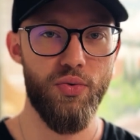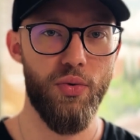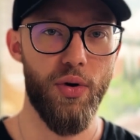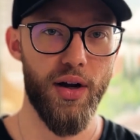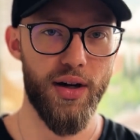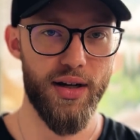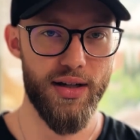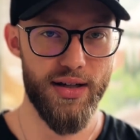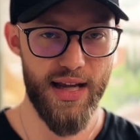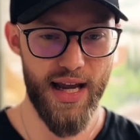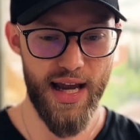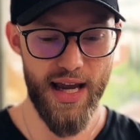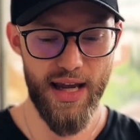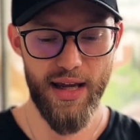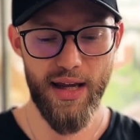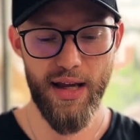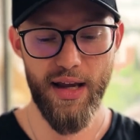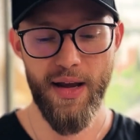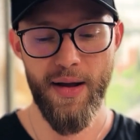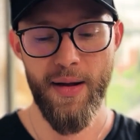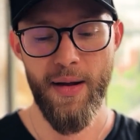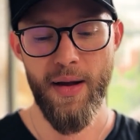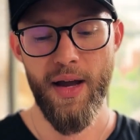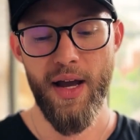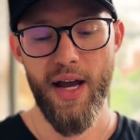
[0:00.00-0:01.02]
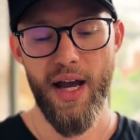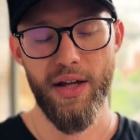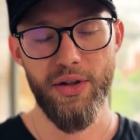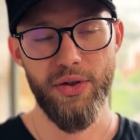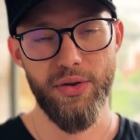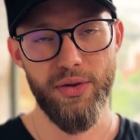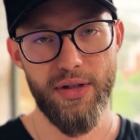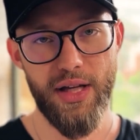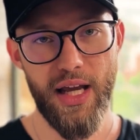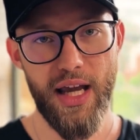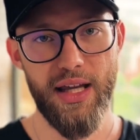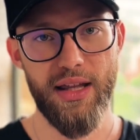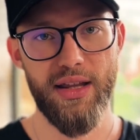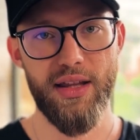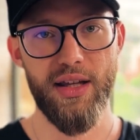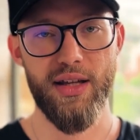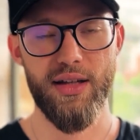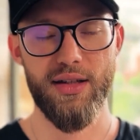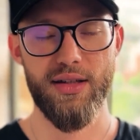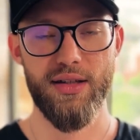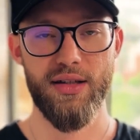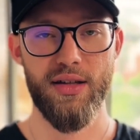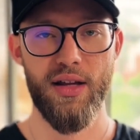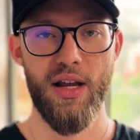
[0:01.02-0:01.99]
want to take it. And you take
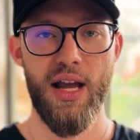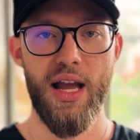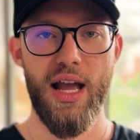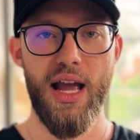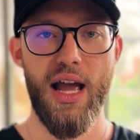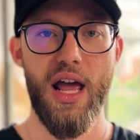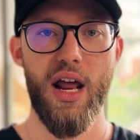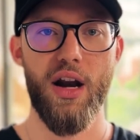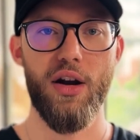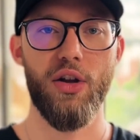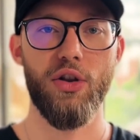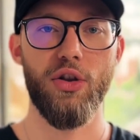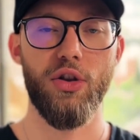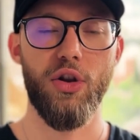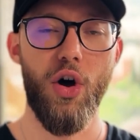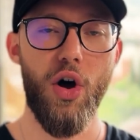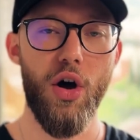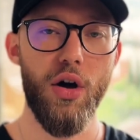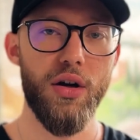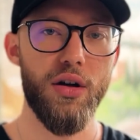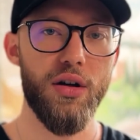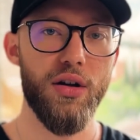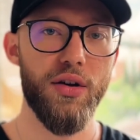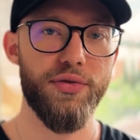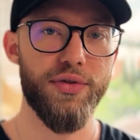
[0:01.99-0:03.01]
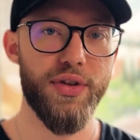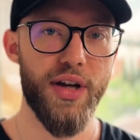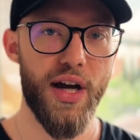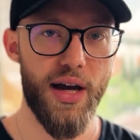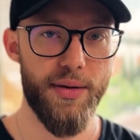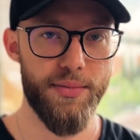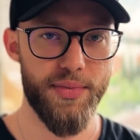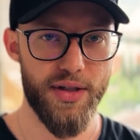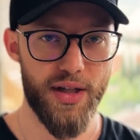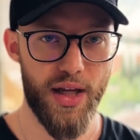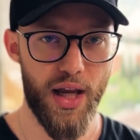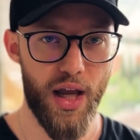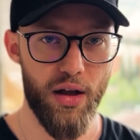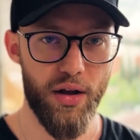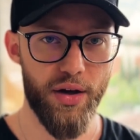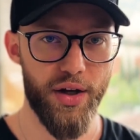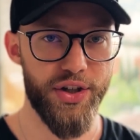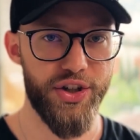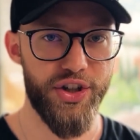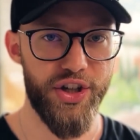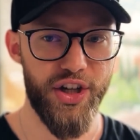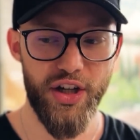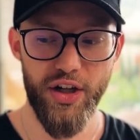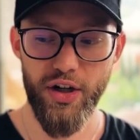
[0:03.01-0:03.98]
this, and a long enough time scale,
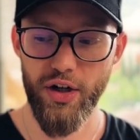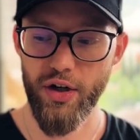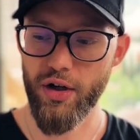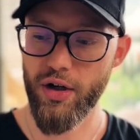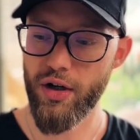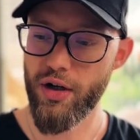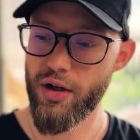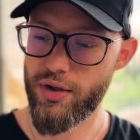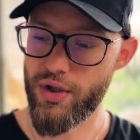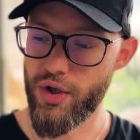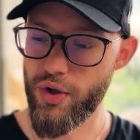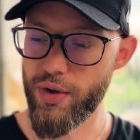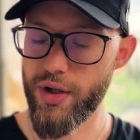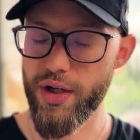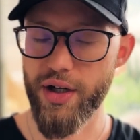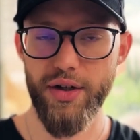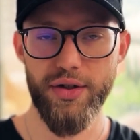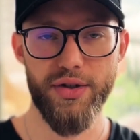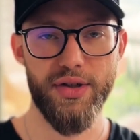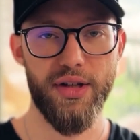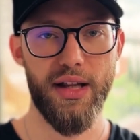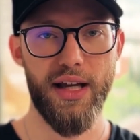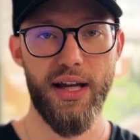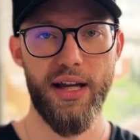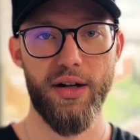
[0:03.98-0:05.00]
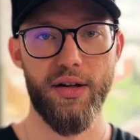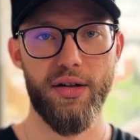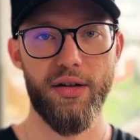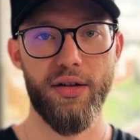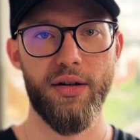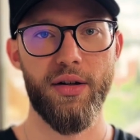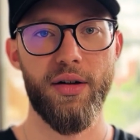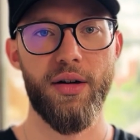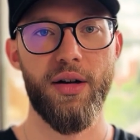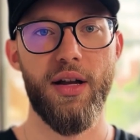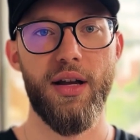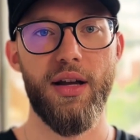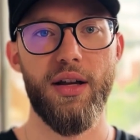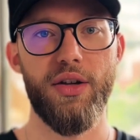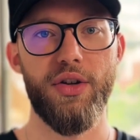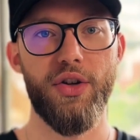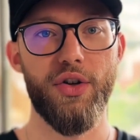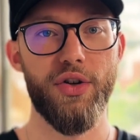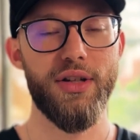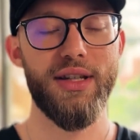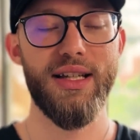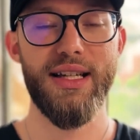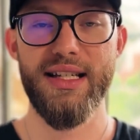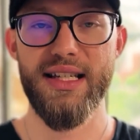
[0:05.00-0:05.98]
a year, 2 years later,
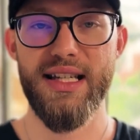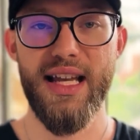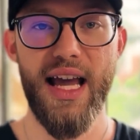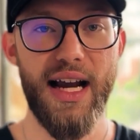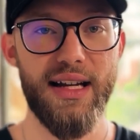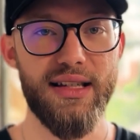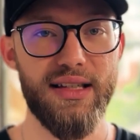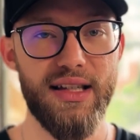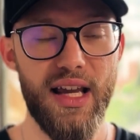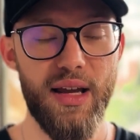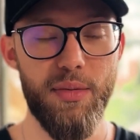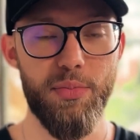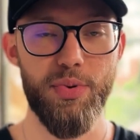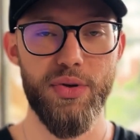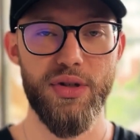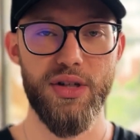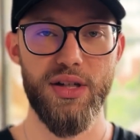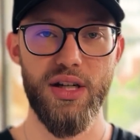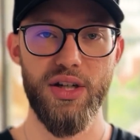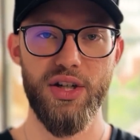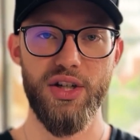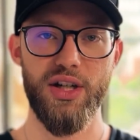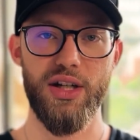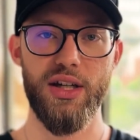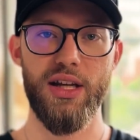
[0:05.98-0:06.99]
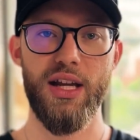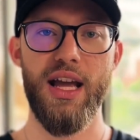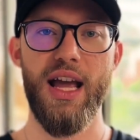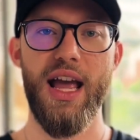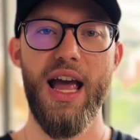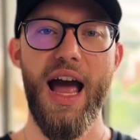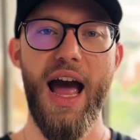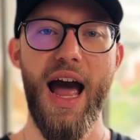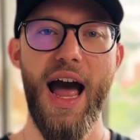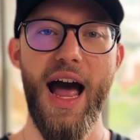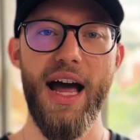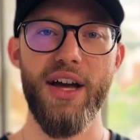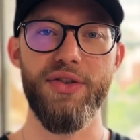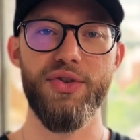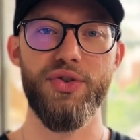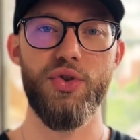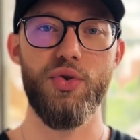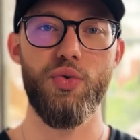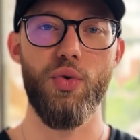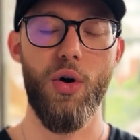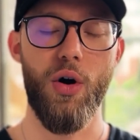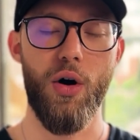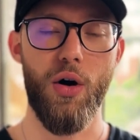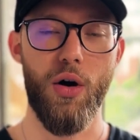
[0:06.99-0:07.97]
you're in the exact same position as
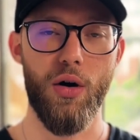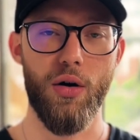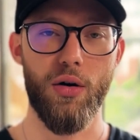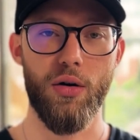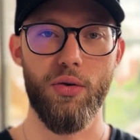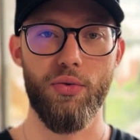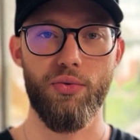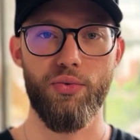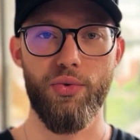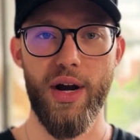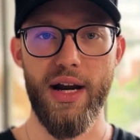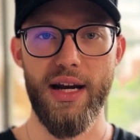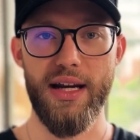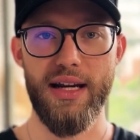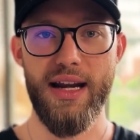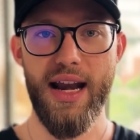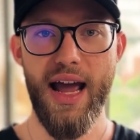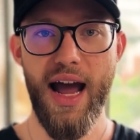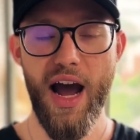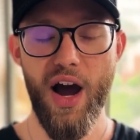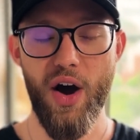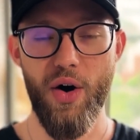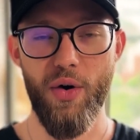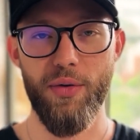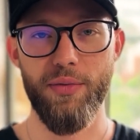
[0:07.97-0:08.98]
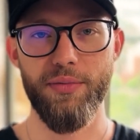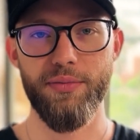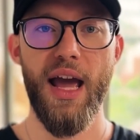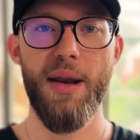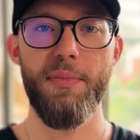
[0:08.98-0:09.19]
you are right now.